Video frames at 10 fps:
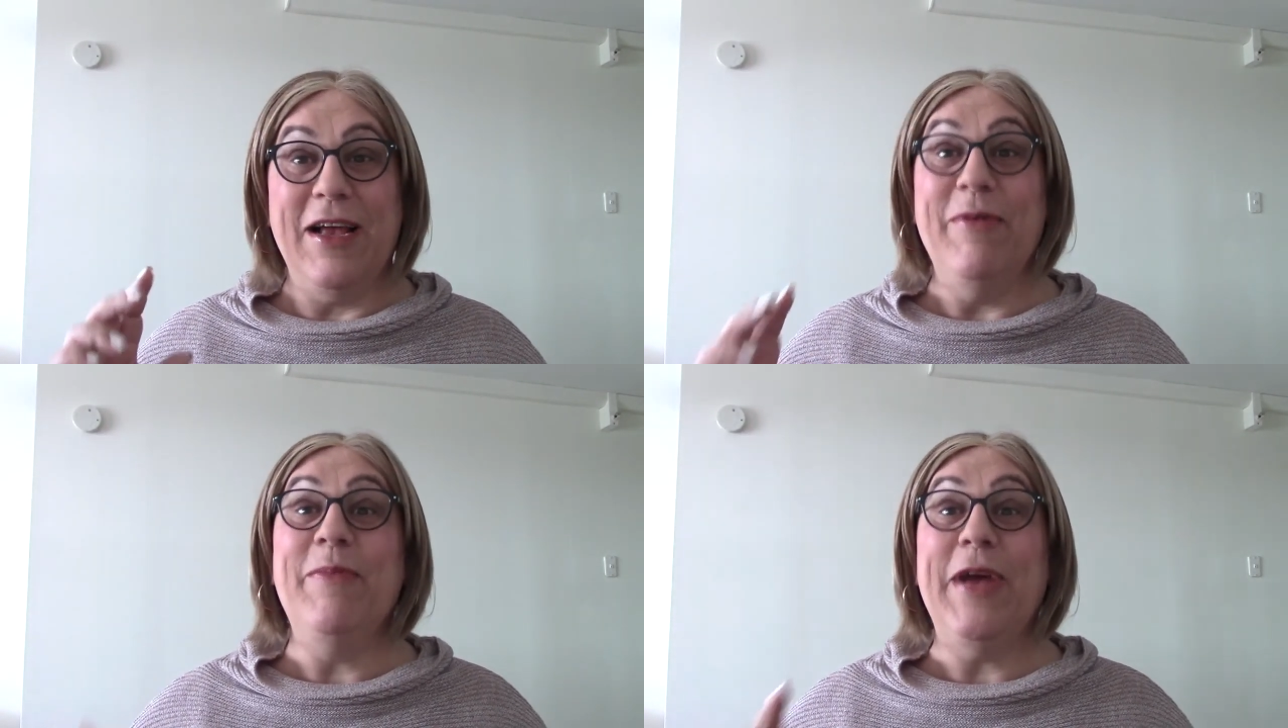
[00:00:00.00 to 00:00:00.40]

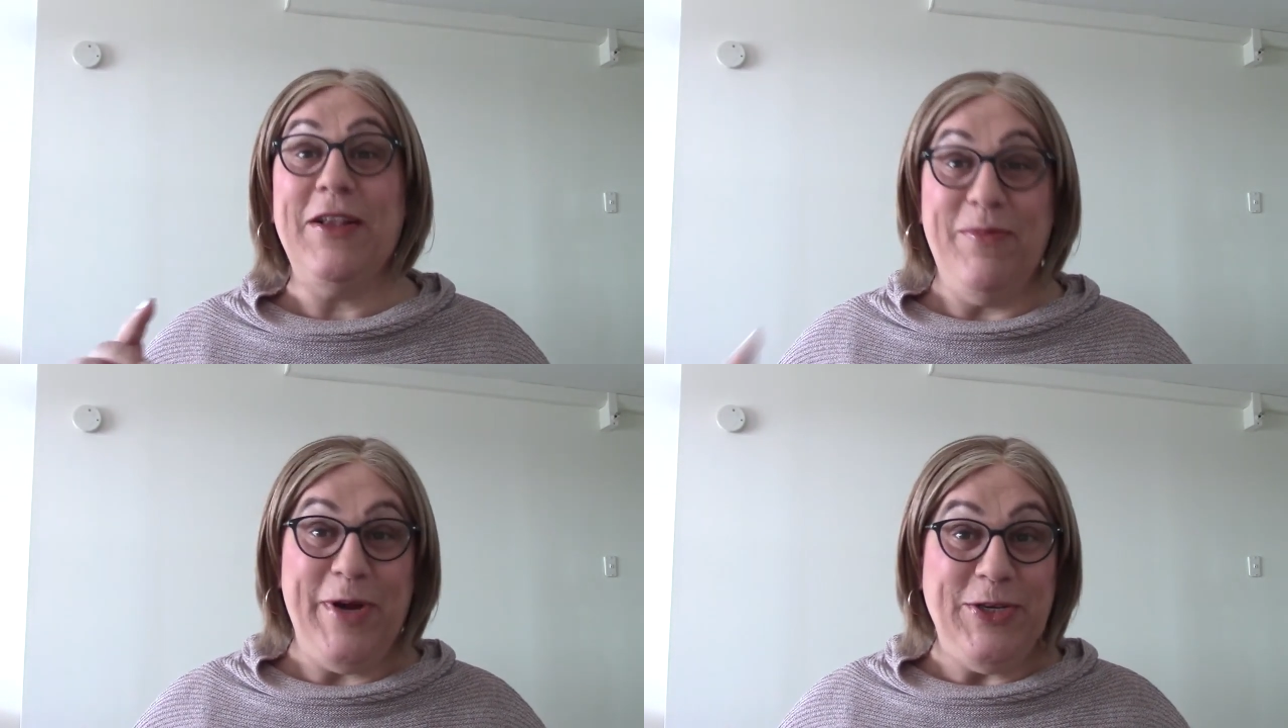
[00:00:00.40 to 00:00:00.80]
coming back
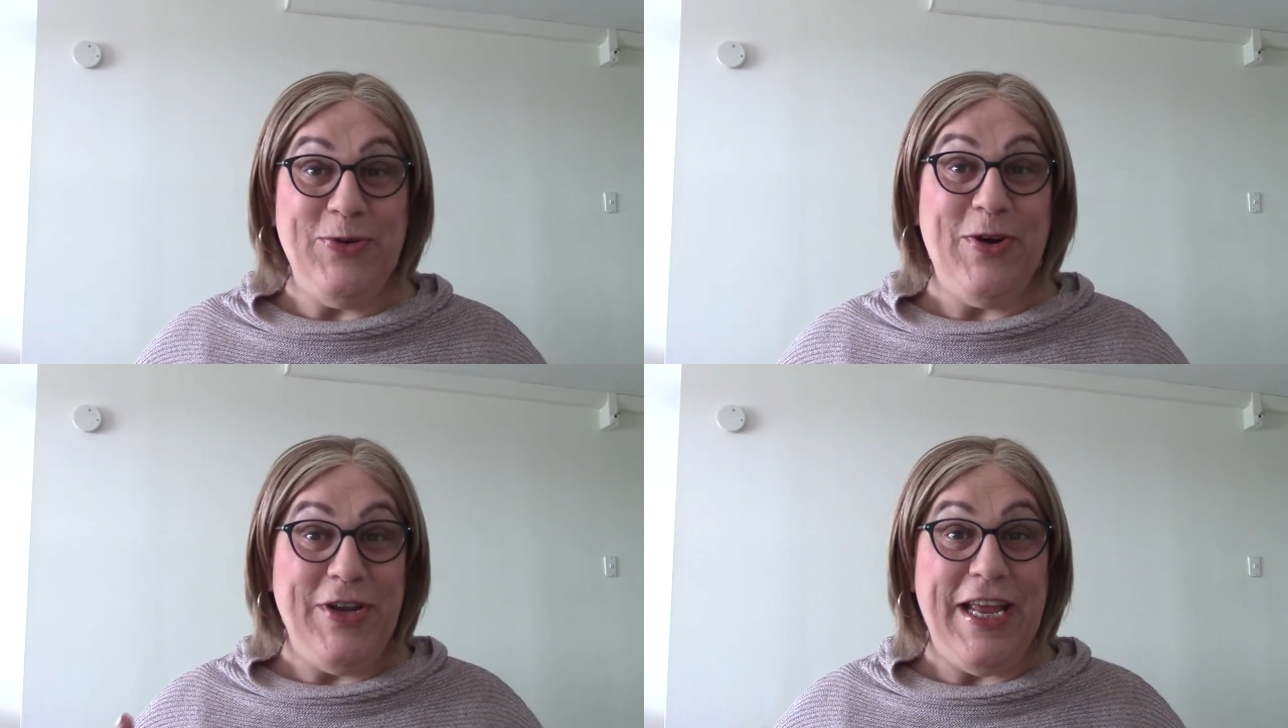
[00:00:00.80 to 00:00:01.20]
to bite
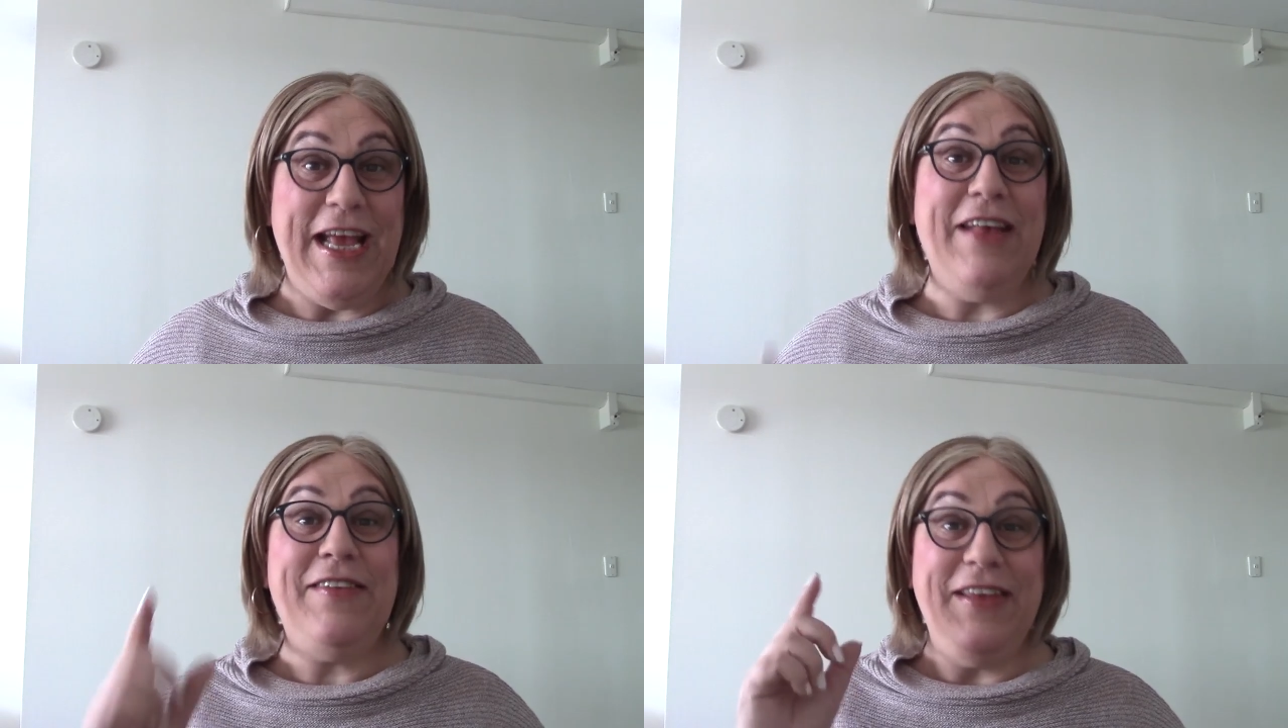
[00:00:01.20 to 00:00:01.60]
you on the
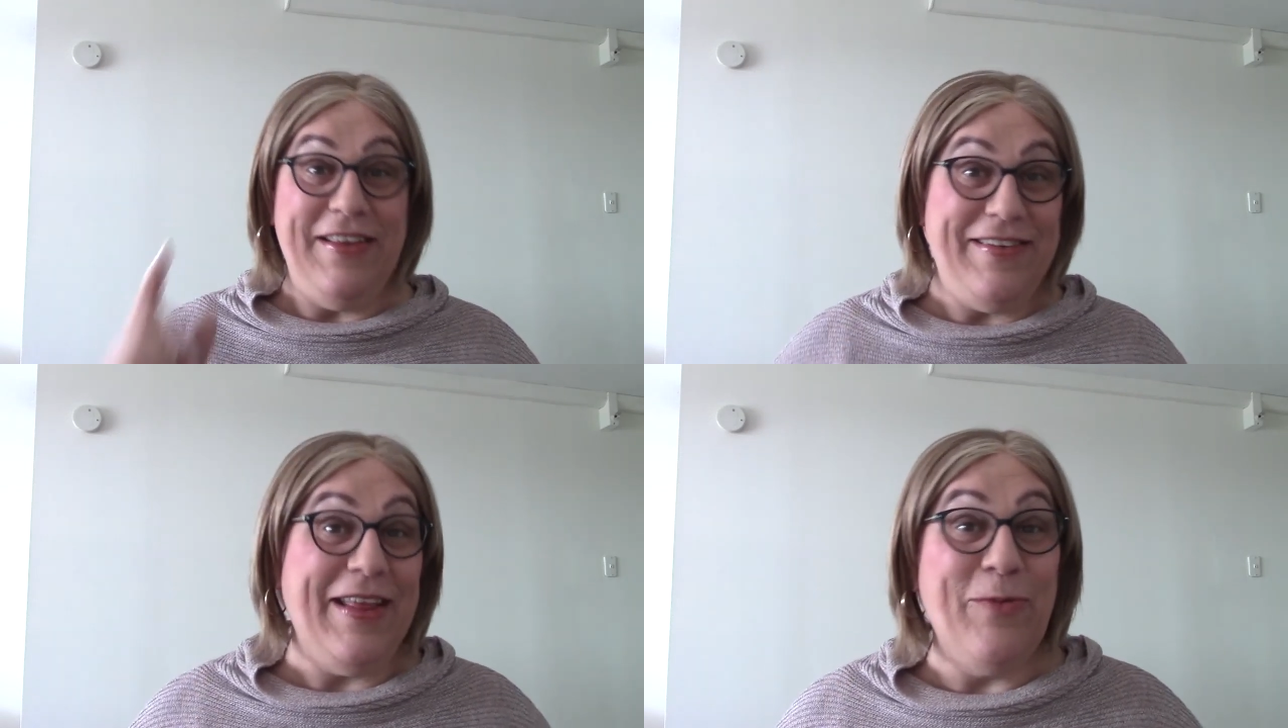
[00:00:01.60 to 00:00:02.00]
ass.
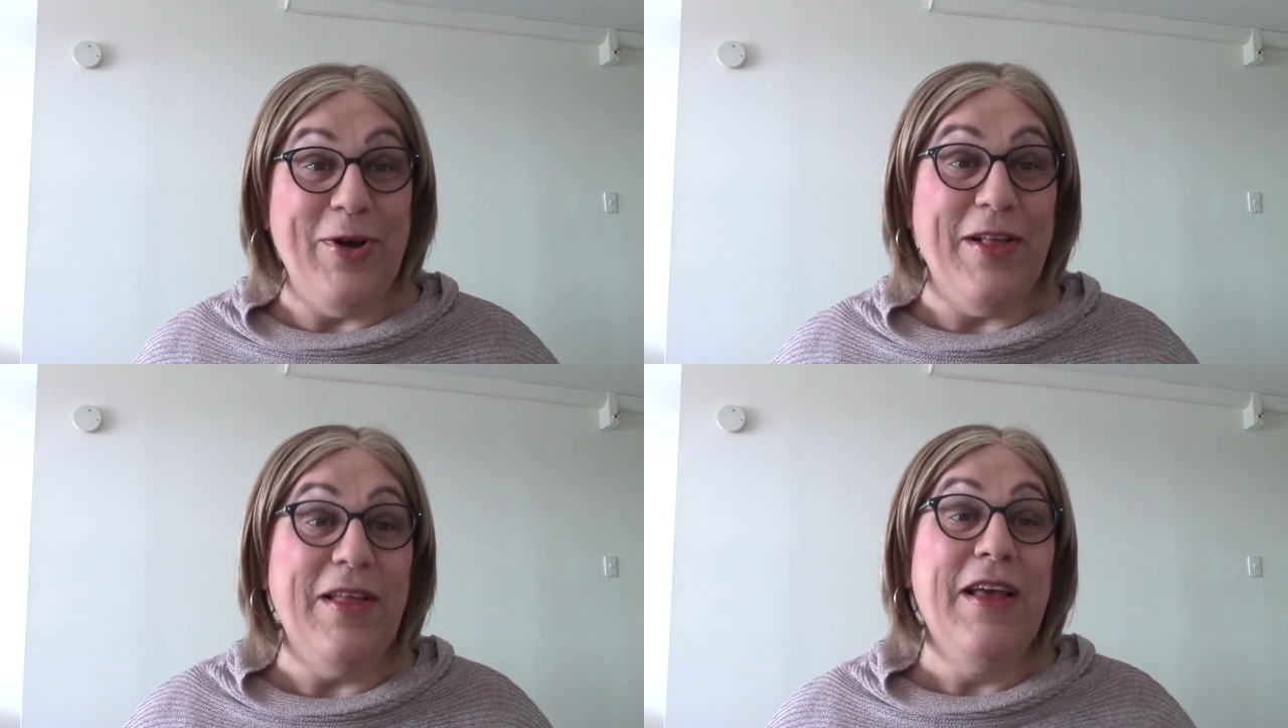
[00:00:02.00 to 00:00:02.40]
Yes, they
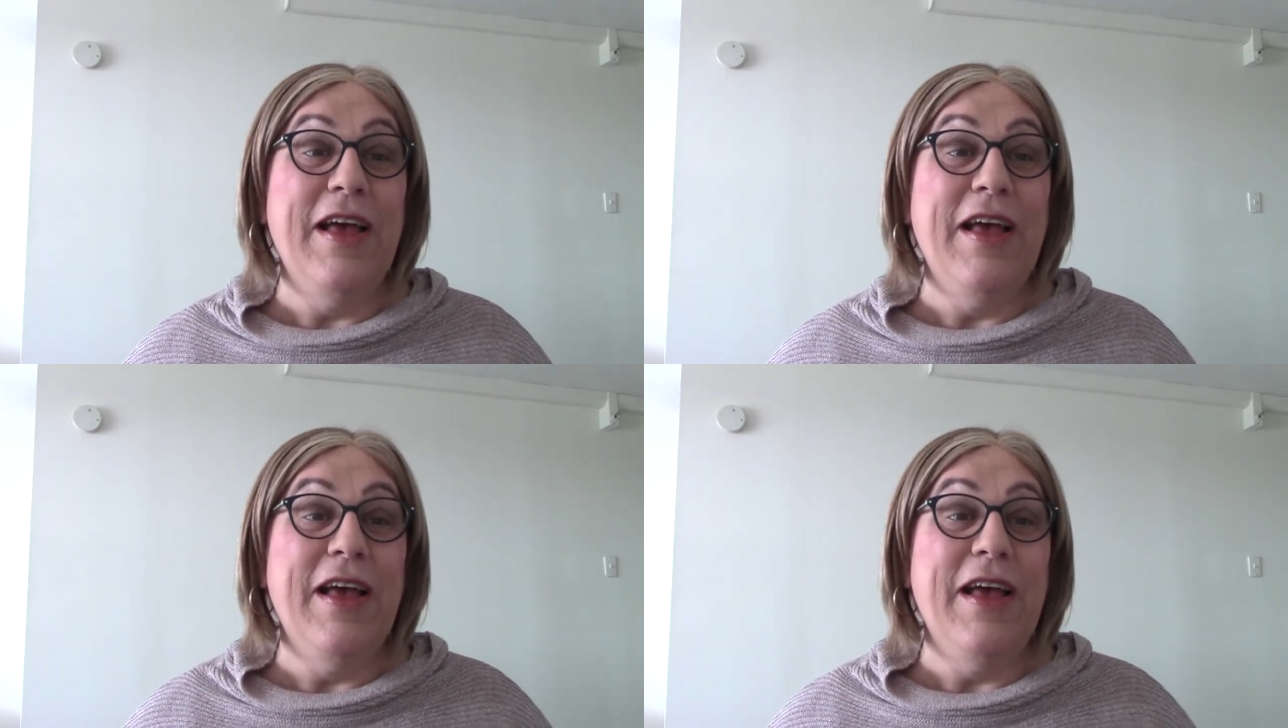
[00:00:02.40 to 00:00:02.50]
will.